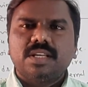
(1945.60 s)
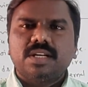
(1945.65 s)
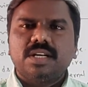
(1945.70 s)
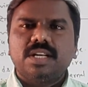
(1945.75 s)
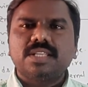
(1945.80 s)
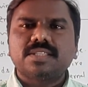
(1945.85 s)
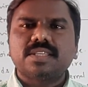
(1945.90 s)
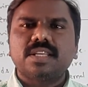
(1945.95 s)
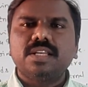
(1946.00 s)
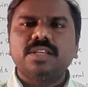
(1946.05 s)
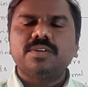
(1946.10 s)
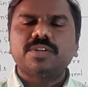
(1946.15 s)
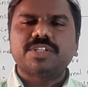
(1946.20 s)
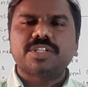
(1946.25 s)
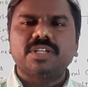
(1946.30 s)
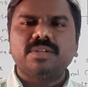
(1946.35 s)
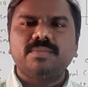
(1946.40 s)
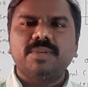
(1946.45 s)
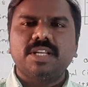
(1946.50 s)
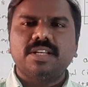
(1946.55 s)

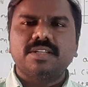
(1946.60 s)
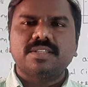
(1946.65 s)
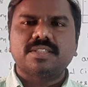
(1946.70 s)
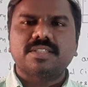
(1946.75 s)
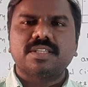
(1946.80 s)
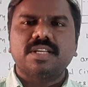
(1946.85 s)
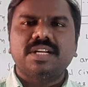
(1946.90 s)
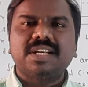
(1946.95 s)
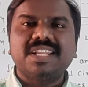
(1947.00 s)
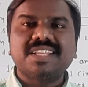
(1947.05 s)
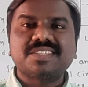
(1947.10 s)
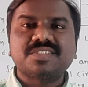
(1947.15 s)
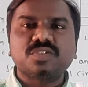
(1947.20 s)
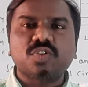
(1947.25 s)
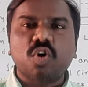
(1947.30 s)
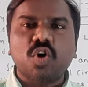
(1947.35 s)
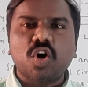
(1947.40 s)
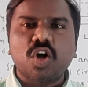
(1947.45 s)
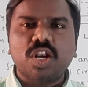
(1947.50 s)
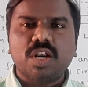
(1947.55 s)
Dissolution means
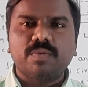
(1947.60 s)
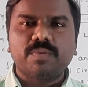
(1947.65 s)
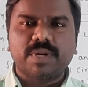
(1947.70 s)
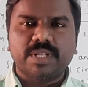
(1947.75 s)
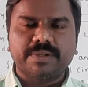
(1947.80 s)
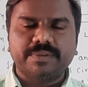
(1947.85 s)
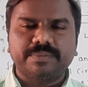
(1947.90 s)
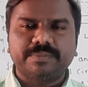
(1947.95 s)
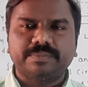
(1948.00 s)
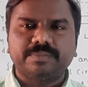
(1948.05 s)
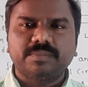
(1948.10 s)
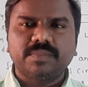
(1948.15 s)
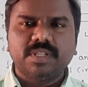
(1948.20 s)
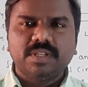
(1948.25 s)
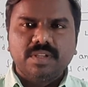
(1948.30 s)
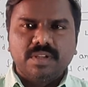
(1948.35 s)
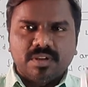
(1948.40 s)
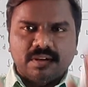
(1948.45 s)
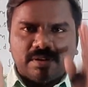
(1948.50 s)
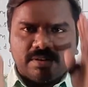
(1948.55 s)
dissolved.
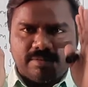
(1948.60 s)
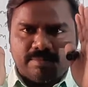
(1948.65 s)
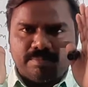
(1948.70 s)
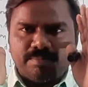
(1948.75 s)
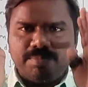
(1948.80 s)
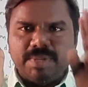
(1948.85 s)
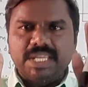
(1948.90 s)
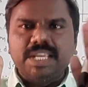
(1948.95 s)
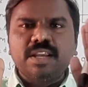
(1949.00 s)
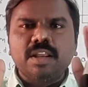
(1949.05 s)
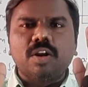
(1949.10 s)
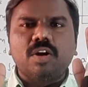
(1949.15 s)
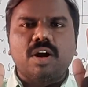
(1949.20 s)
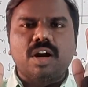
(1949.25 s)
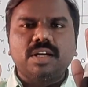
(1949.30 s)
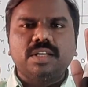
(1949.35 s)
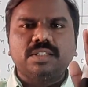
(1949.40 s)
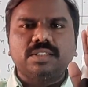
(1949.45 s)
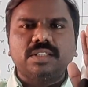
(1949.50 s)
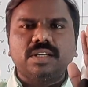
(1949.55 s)
Big
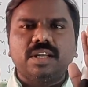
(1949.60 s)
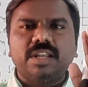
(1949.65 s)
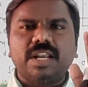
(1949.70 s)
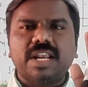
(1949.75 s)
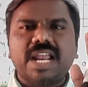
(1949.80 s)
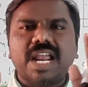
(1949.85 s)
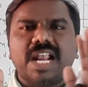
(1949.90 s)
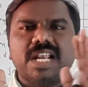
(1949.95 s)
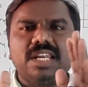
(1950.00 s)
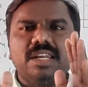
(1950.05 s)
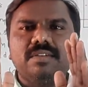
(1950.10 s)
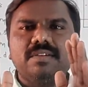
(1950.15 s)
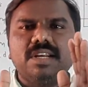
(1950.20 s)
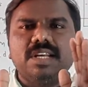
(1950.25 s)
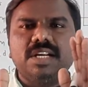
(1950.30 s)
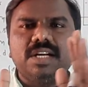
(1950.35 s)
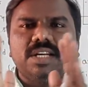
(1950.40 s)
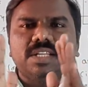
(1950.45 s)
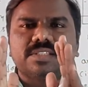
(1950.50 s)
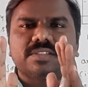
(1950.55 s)
rod
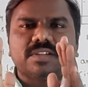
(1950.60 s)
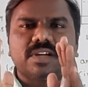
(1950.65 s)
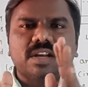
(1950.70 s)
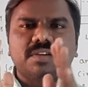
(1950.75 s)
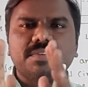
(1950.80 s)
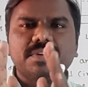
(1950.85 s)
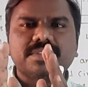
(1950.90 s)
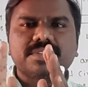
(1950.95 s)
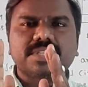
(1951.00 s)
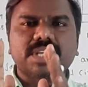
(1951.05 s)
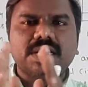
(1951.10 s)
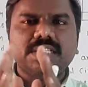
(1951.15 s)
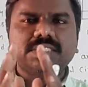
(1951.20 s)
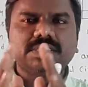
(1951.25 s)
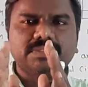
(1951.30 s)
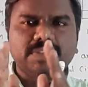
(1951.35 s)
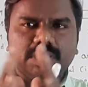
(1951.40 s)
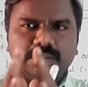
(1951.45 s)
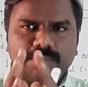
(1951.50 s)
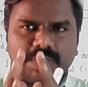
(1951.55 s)
gradually dissolved,
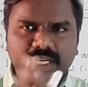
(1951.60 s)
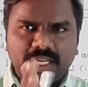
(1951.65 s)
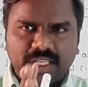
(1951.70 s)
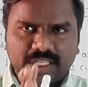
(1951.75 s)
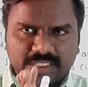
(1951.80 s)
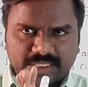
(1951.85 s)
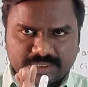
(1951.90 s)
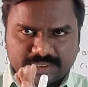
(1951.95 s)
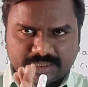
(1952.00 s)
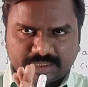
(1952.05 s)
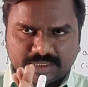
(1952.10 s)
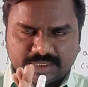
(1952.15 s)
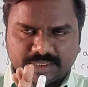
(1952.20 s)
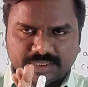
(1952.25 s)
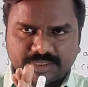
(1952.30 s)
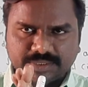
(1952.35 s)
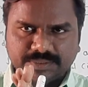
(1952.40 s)
size will be decreased.